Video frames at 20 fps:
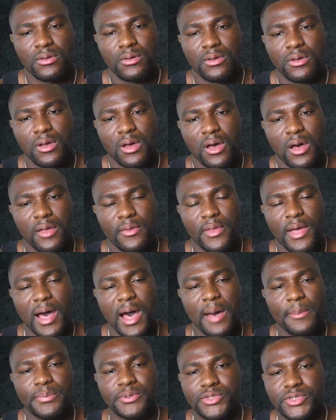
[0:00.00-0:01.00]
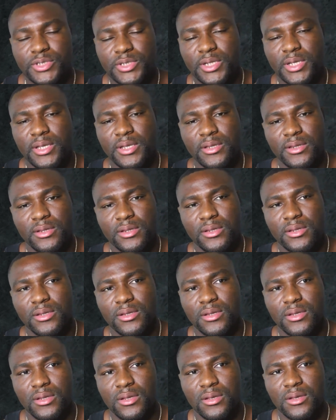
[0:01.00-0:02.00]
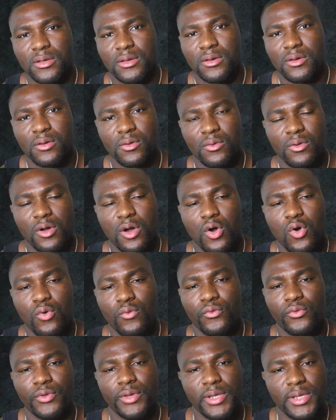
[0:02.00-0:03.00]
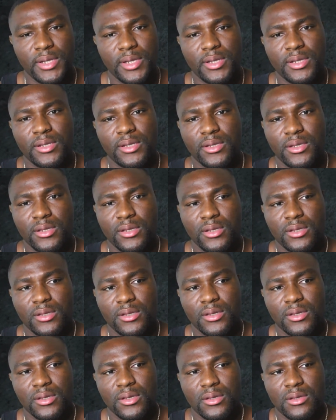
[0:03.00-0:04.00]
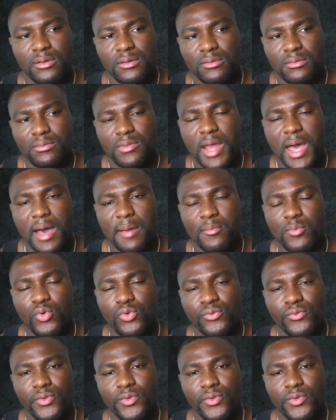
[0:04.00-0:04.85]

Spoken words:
On the opposite end, overeating, not moving,